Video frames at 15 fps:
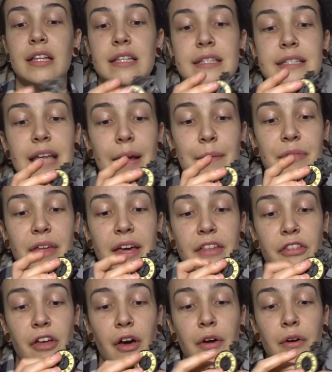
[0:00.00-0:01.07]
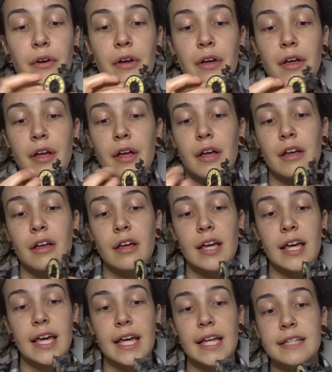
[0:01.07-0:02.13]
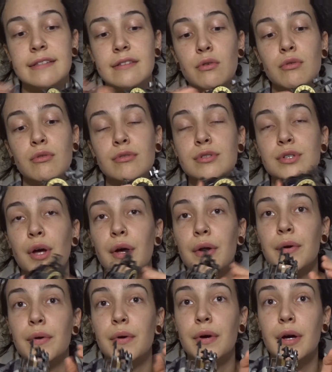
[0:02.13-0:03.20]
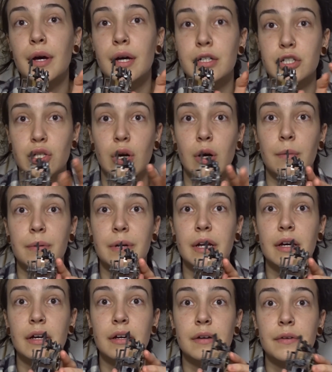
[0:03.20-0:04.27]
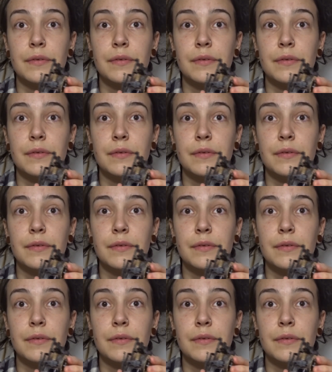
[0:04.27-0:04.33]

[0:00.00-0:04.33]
Same thing though, it is also a sharpener.